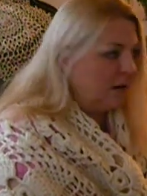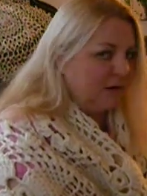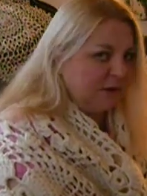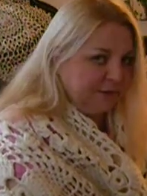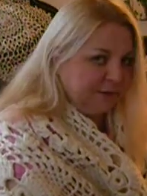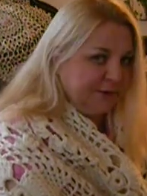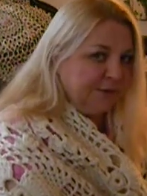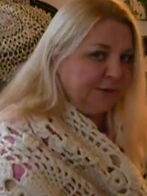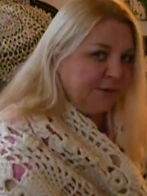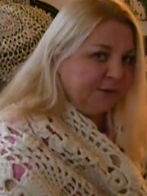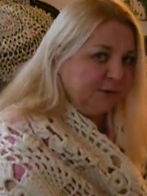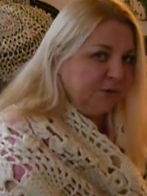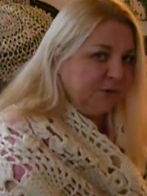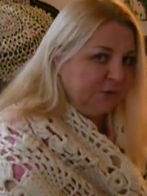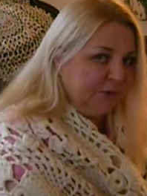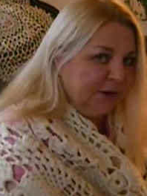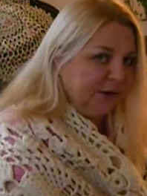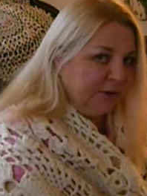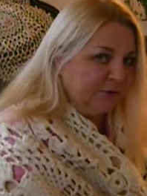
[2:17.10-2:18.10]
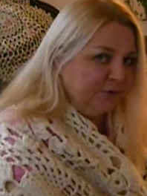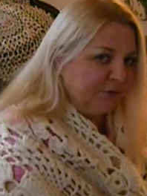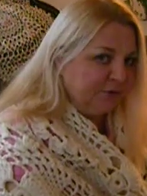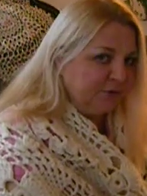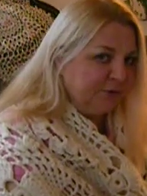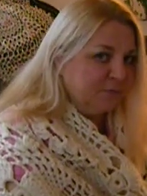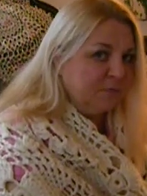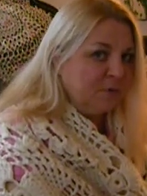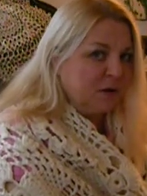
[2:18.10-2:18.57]
Honey, you care
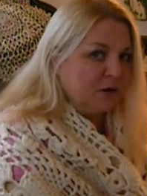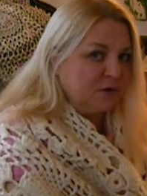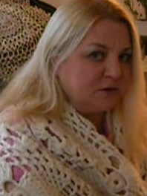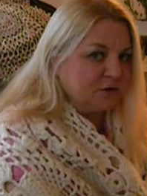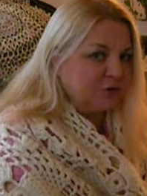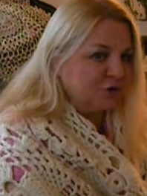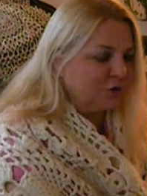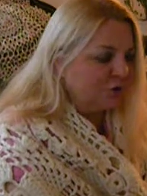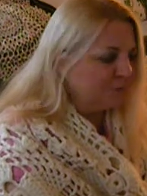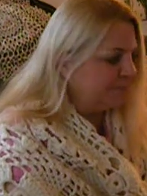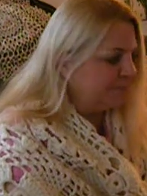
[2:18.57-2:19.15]
too much.